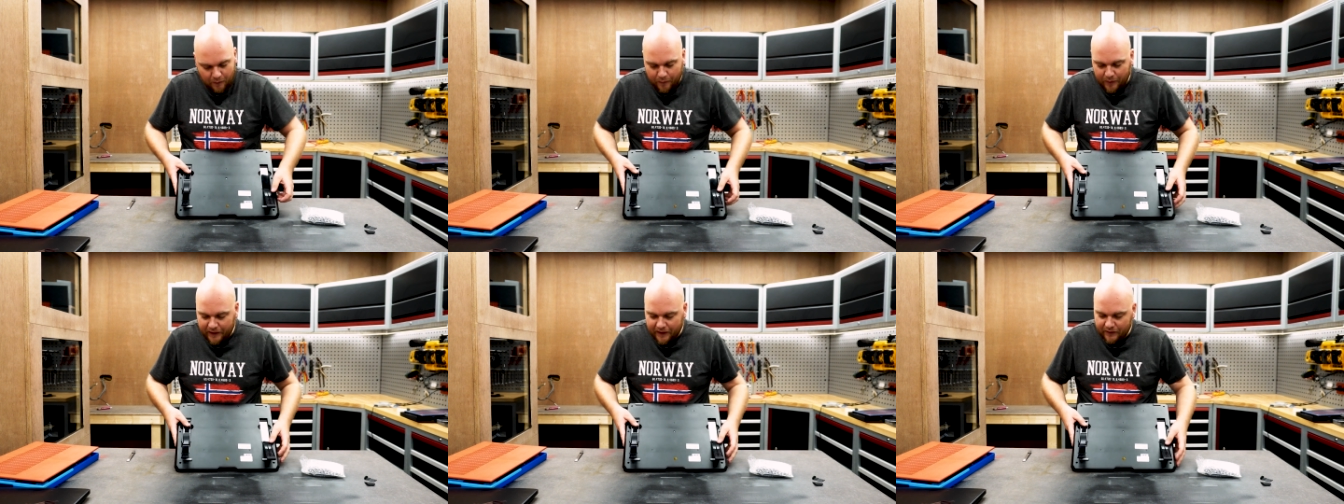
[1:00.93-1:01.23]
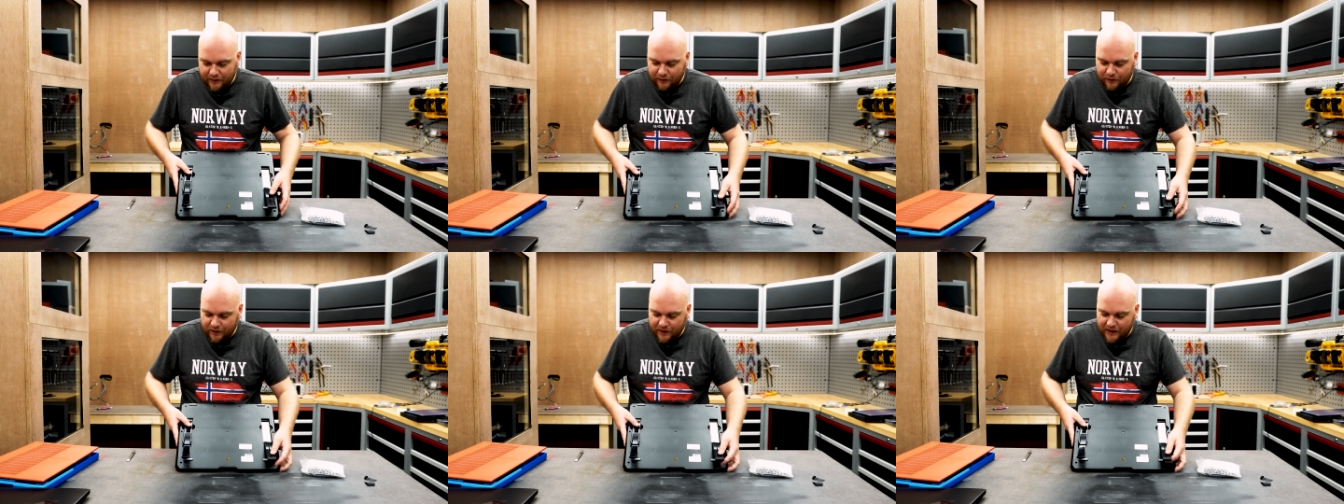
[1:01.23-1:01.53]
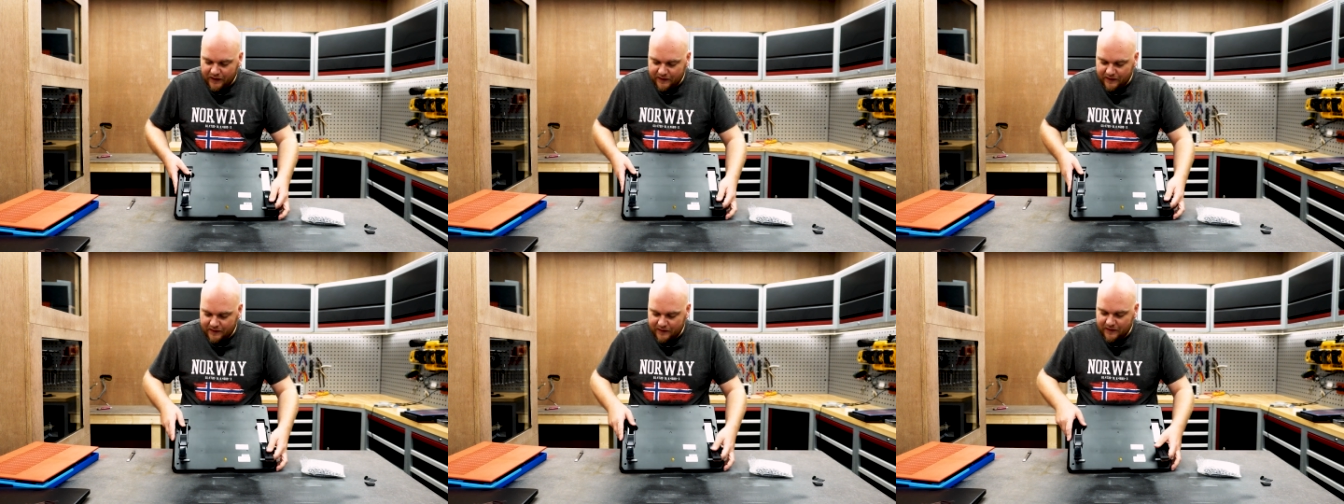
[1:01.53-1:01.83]
bigger
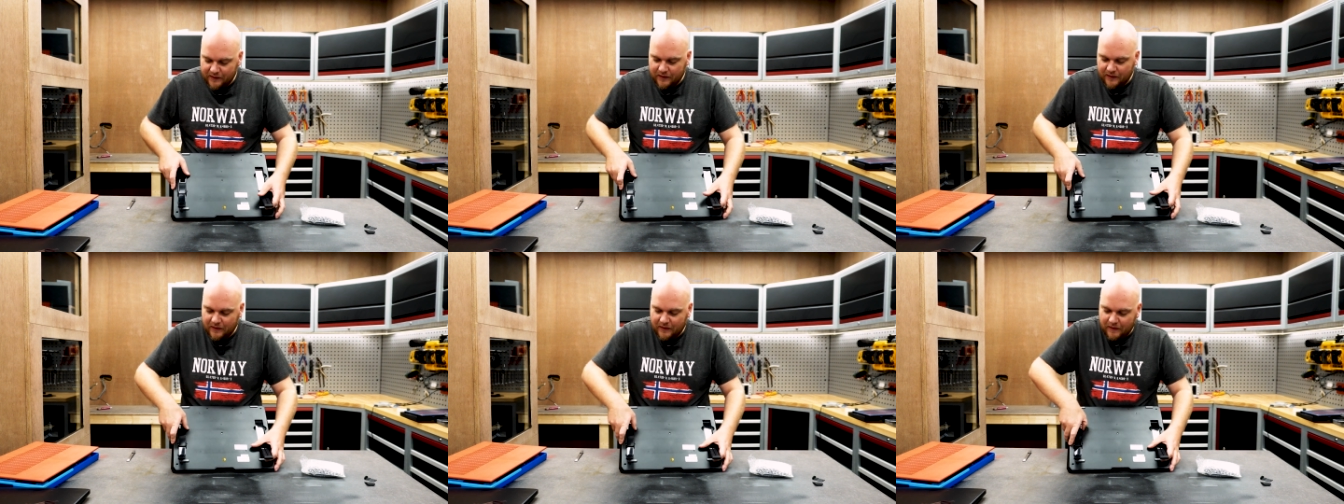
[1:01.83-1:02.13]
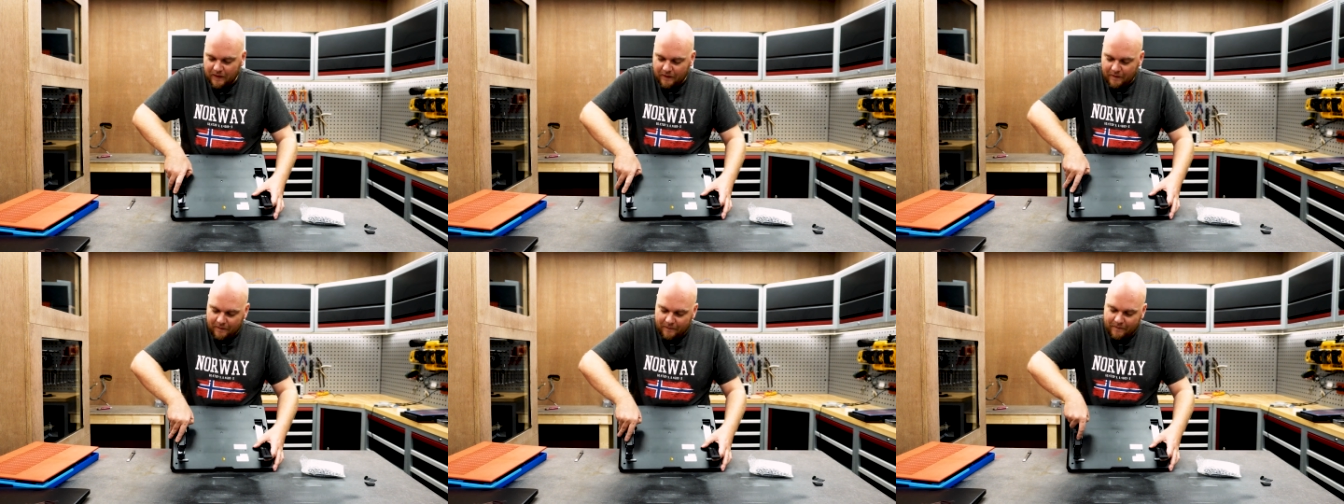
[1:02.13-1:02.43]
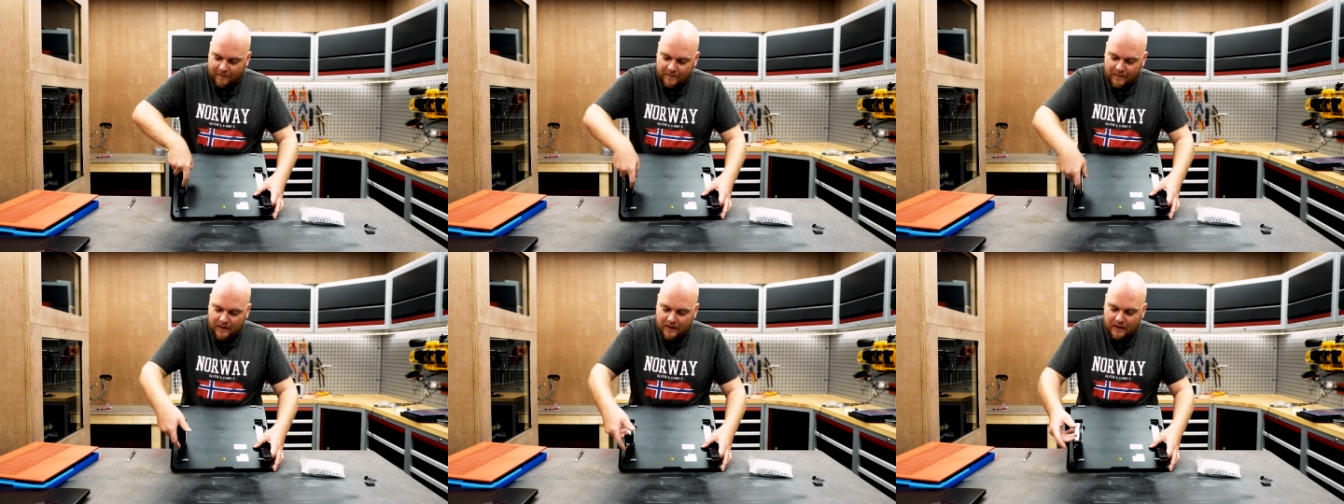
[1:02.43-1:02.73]
feet
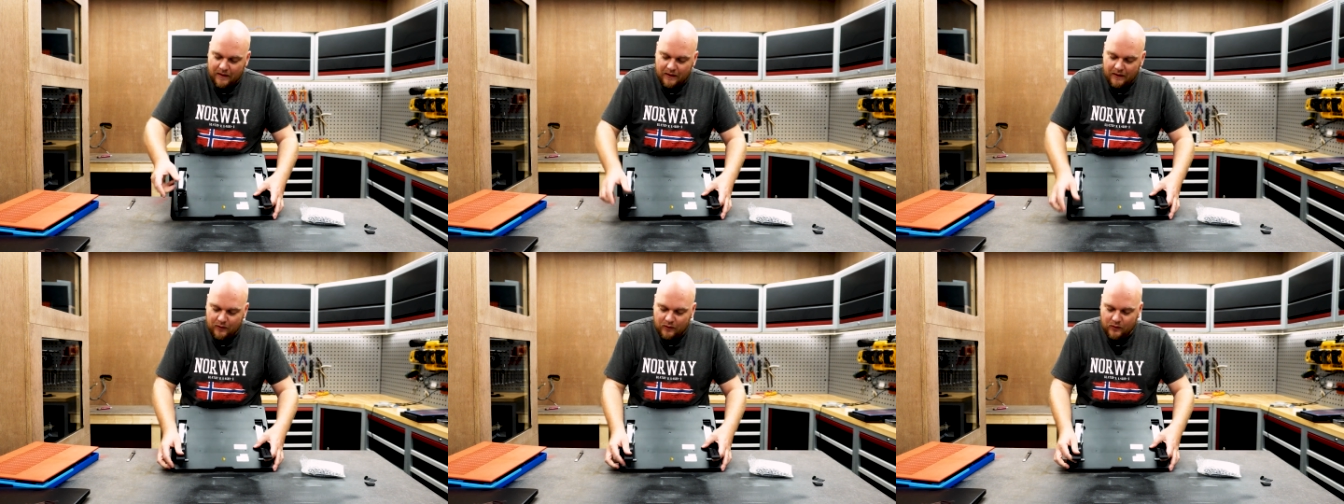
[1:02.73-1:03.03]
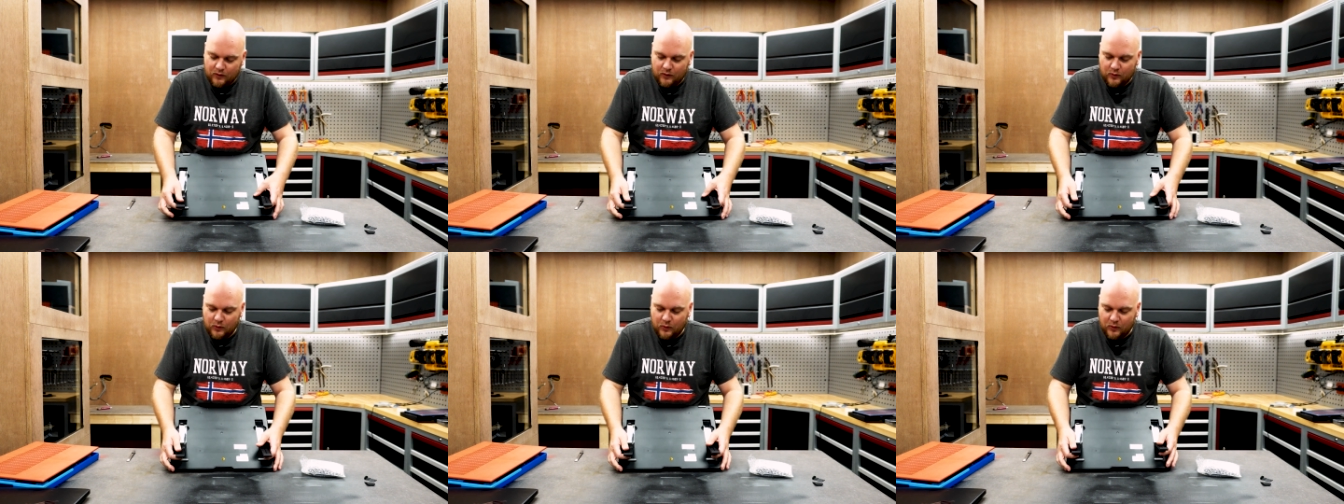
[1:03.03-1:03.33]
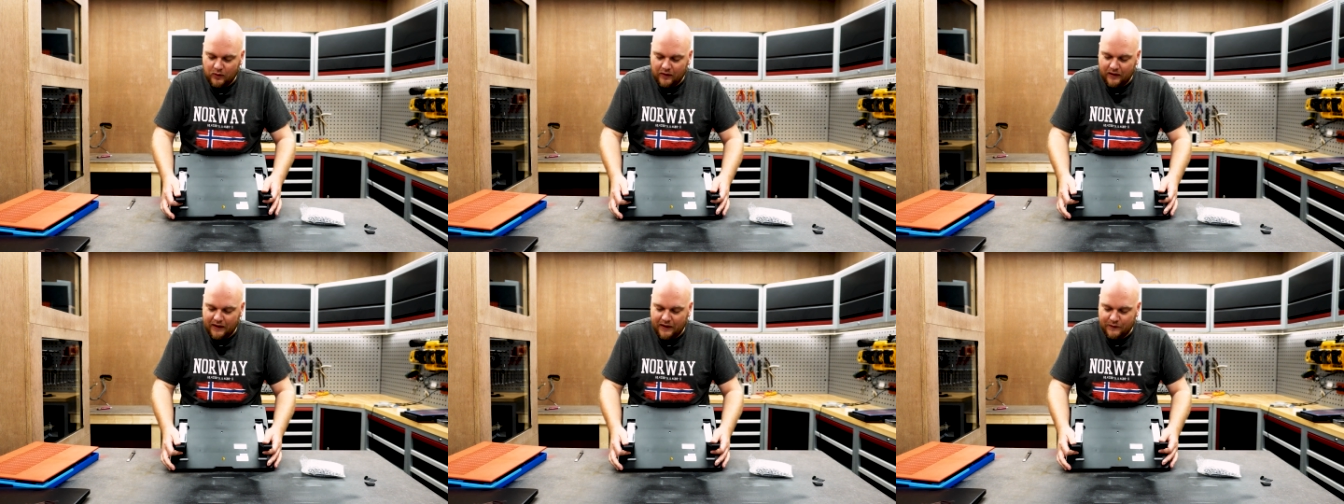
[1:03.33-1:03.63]
to
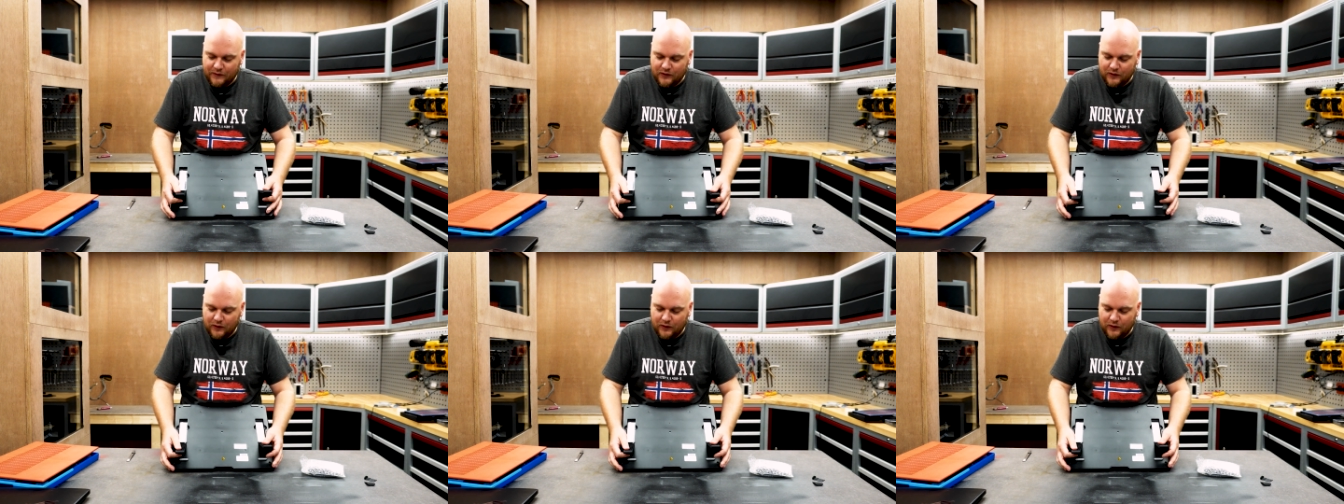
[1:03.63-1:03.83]
give